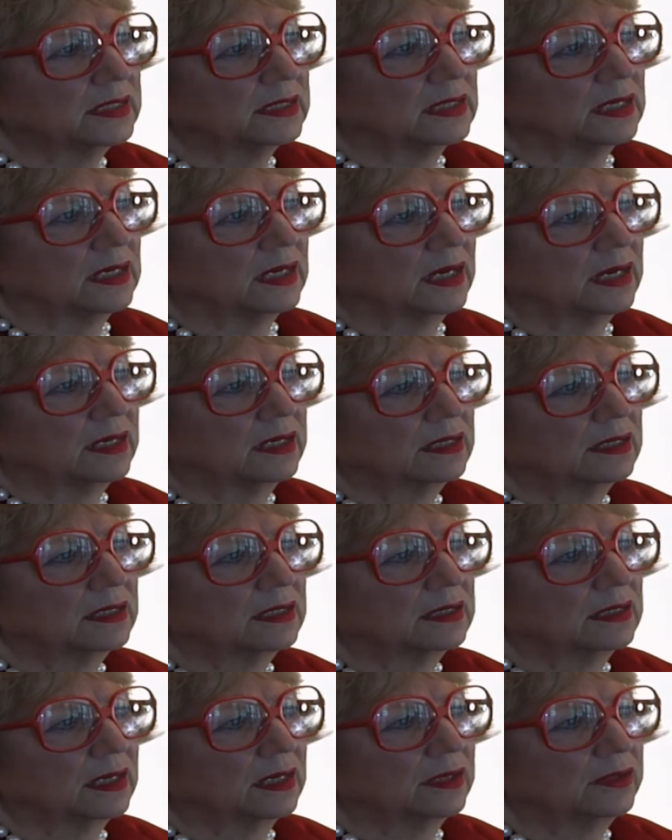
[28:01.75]
and
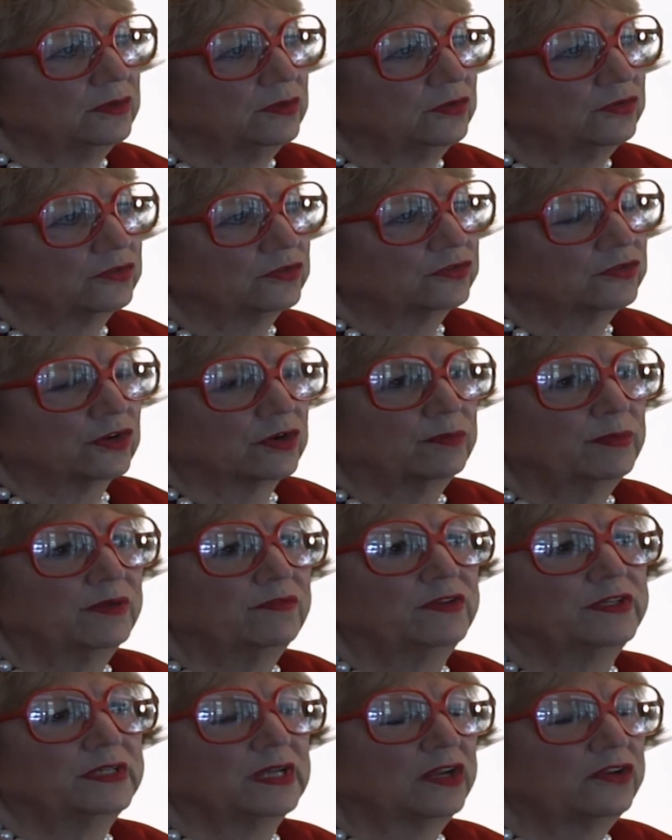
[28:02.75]
I use the term
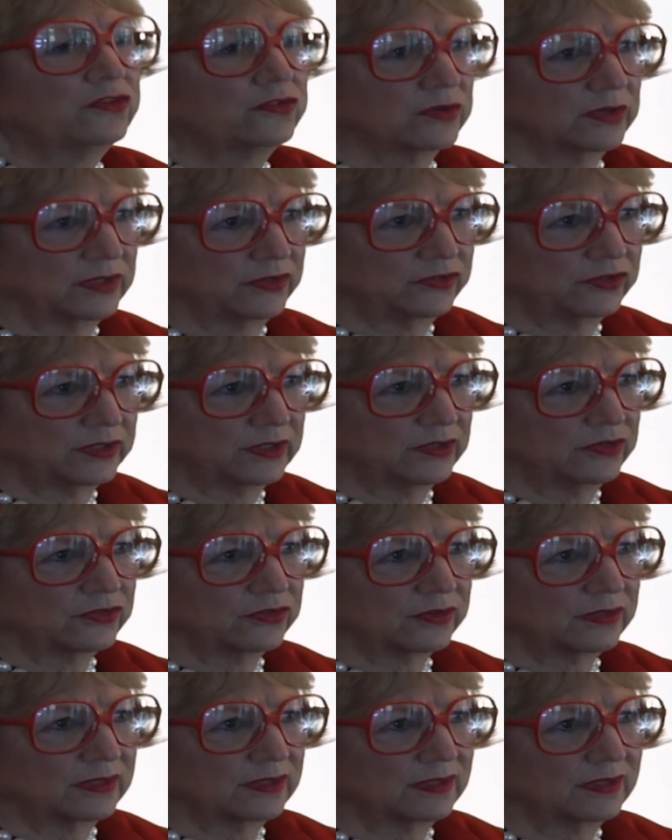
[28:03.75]
invitational
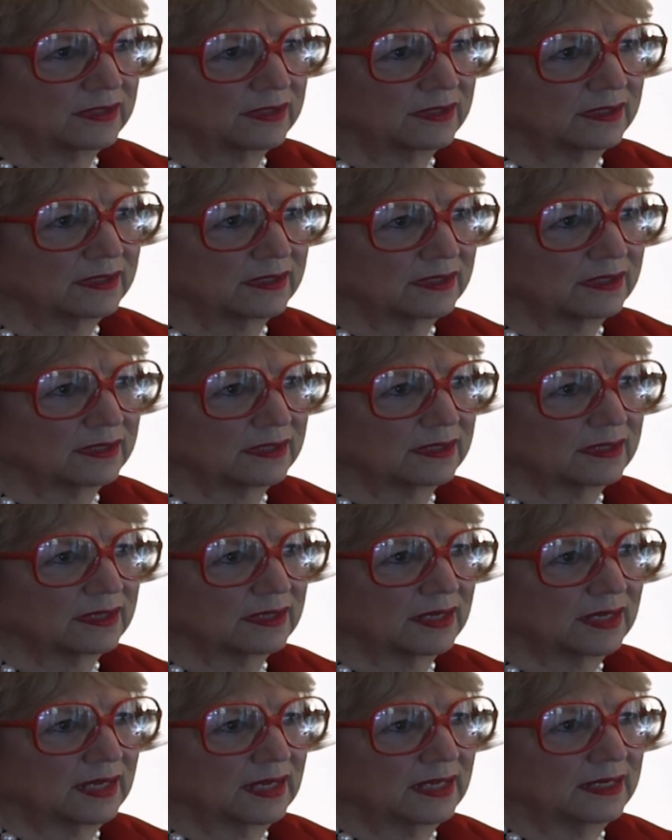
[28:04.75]
education.
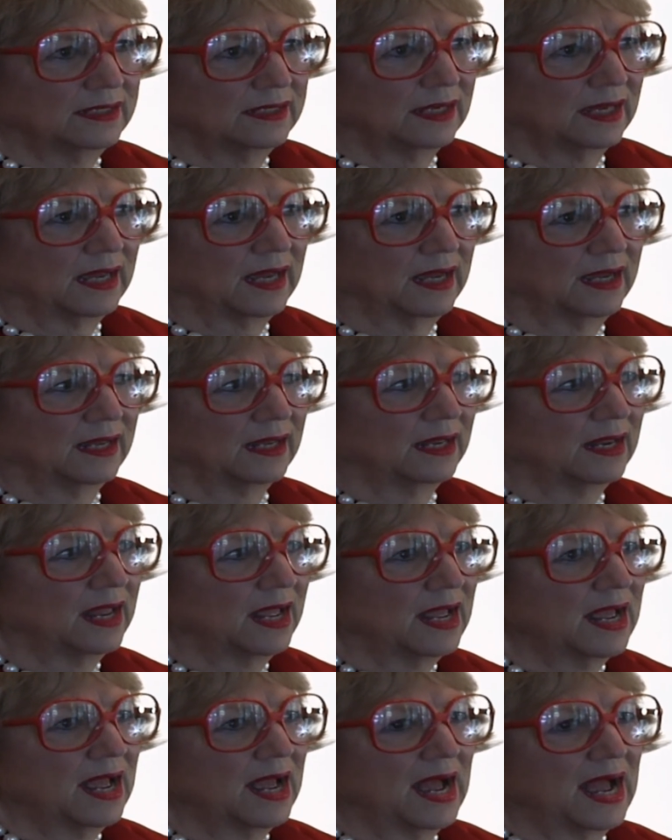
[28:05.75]
And I
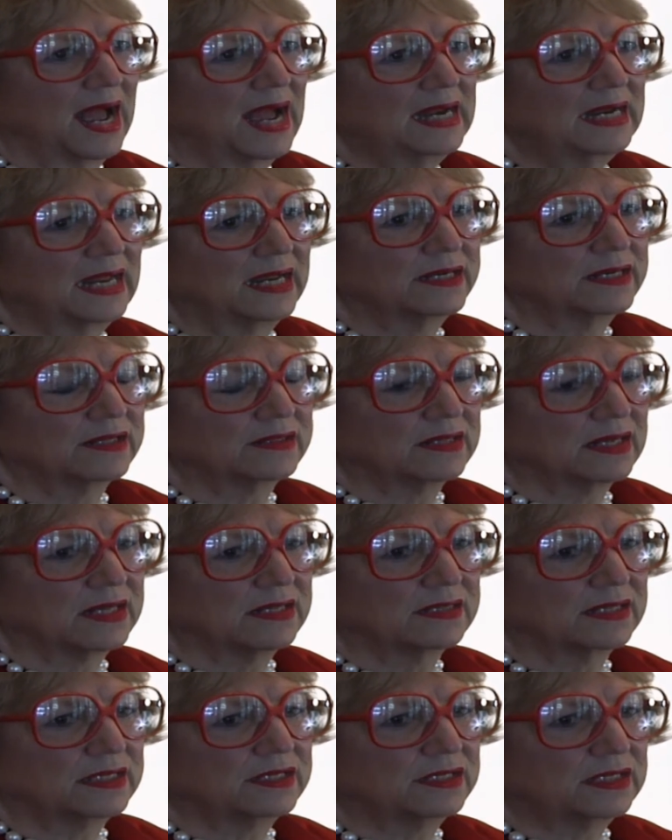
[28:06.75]
like to
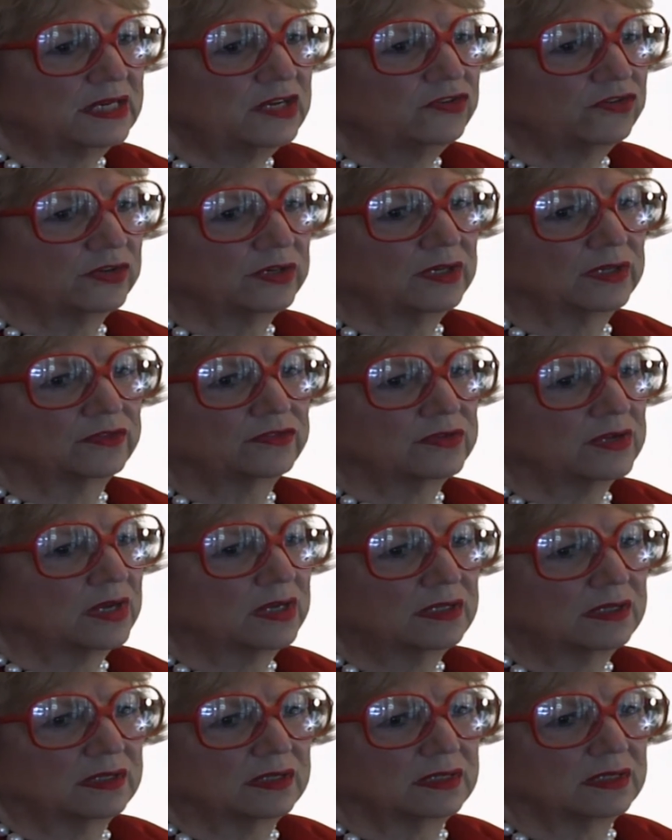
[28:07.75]
think that teaching is
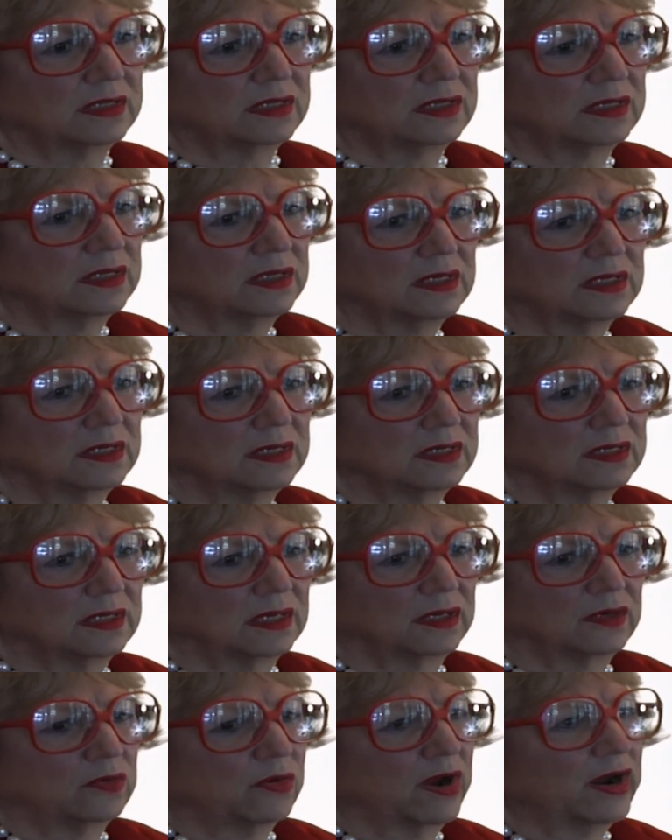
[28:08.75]
not the
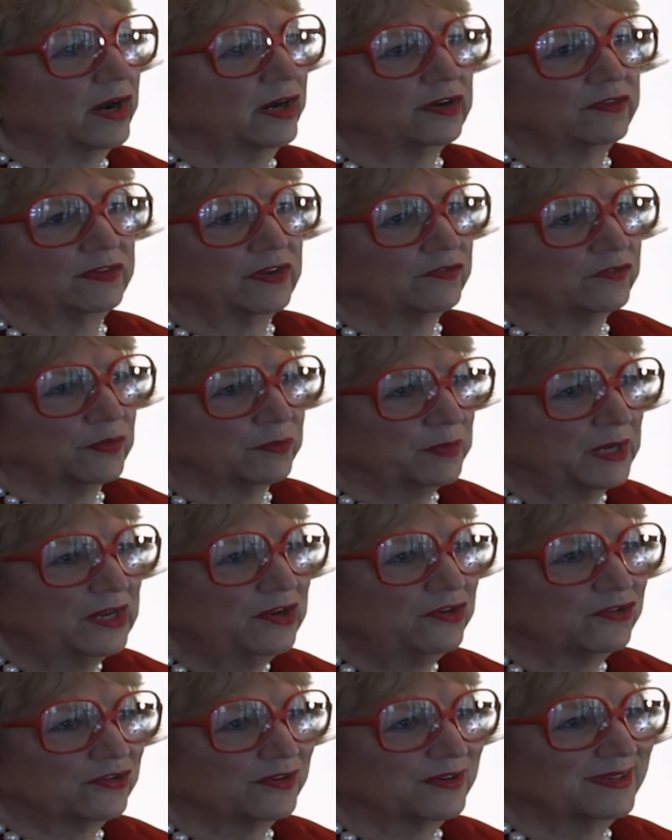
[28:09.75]
acquiring of
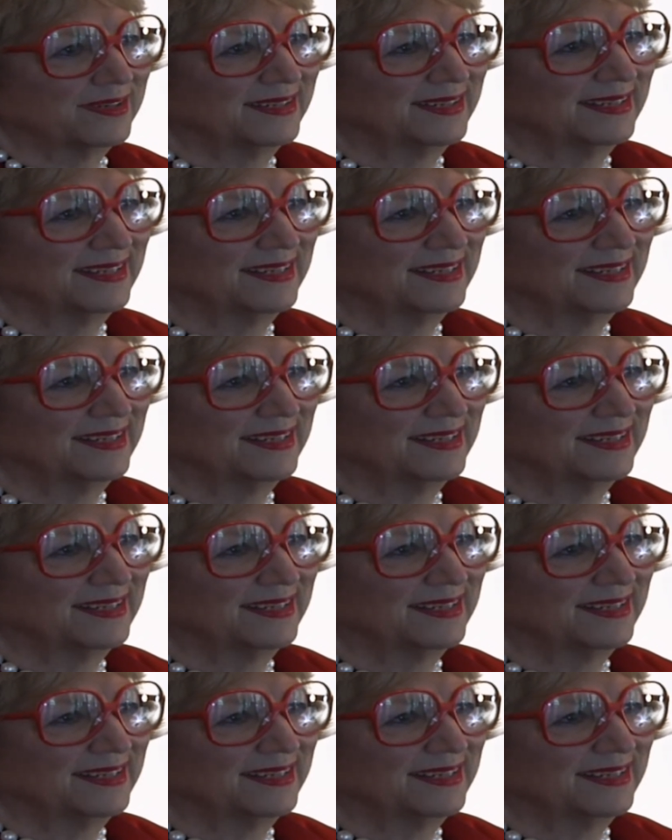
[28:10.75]
information.